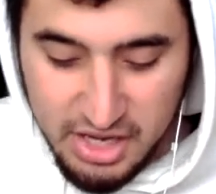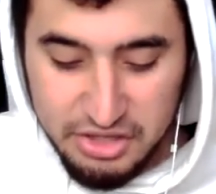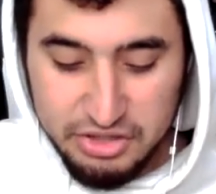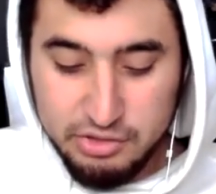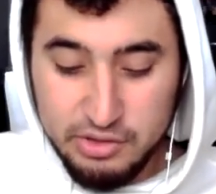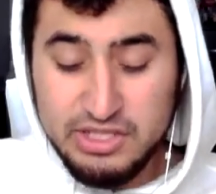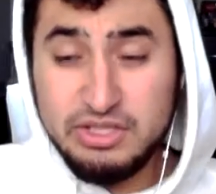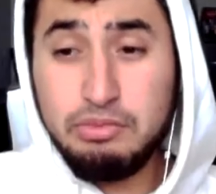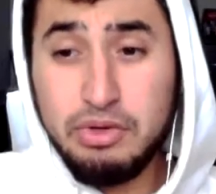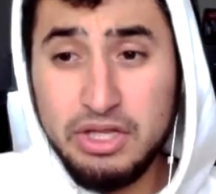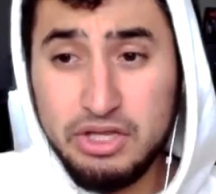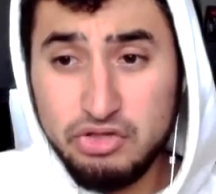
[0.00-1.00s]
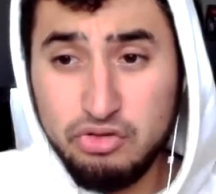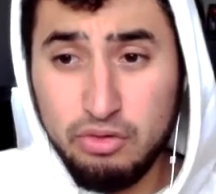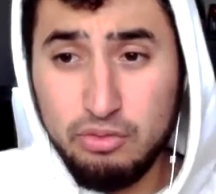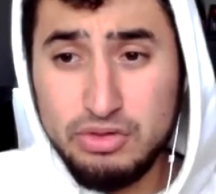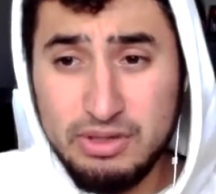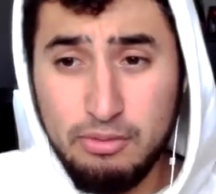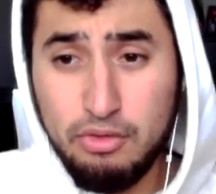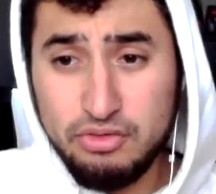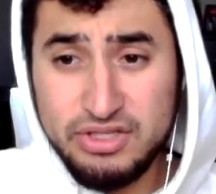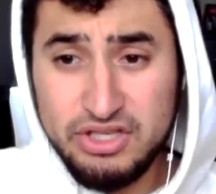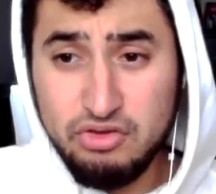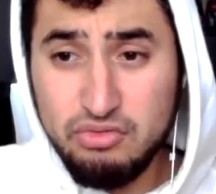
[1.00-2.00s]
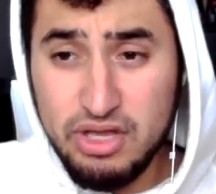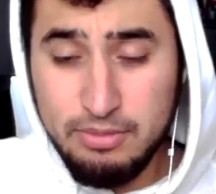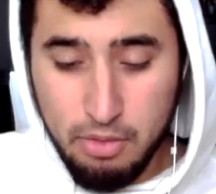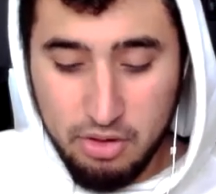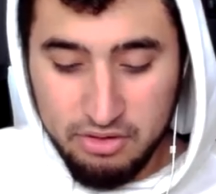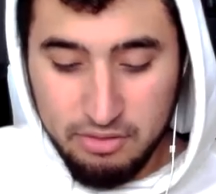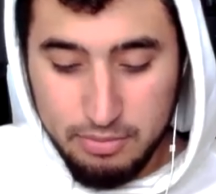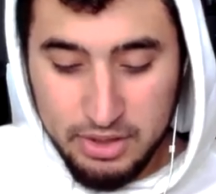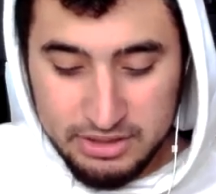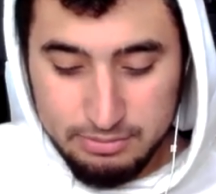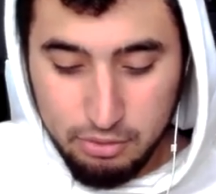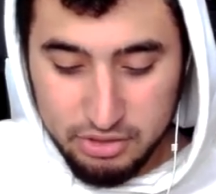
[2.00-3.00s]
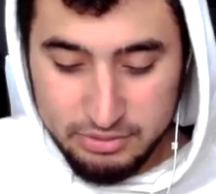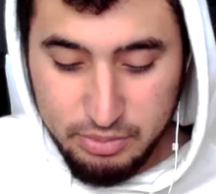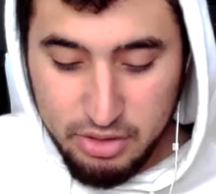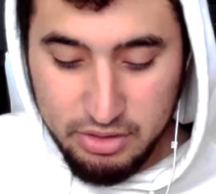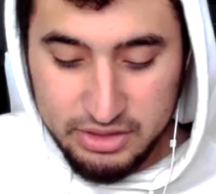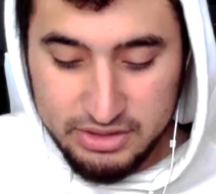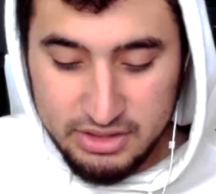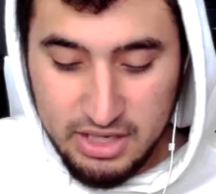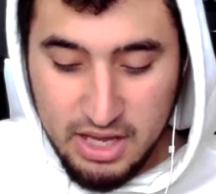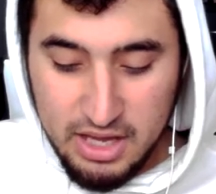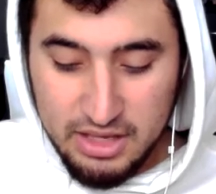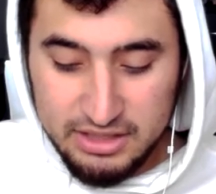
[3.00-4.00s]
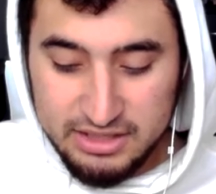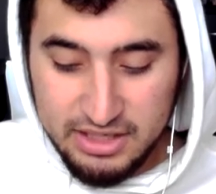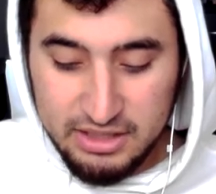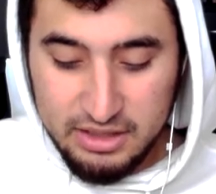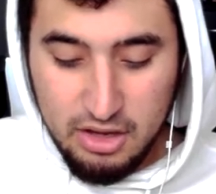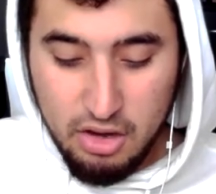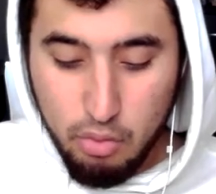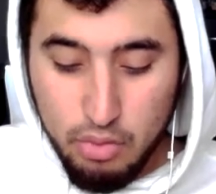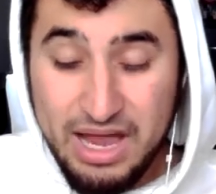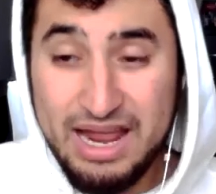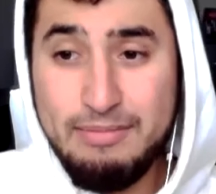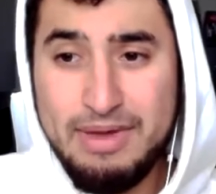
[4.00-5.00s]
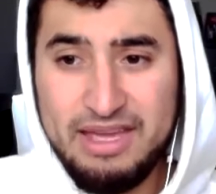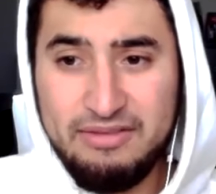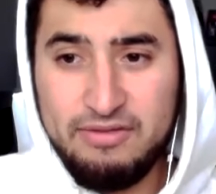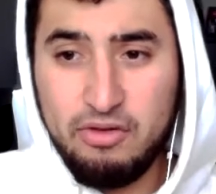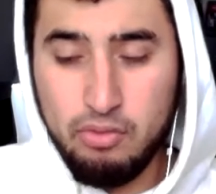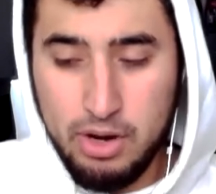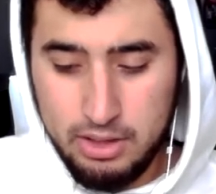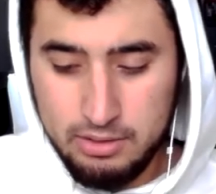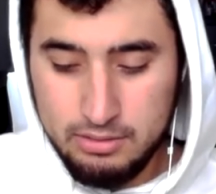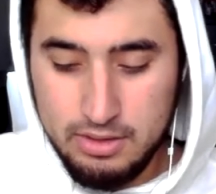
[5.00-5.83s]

Since swinging the controller was the most unique part of the baseball experience, they said, we got to make it feel right.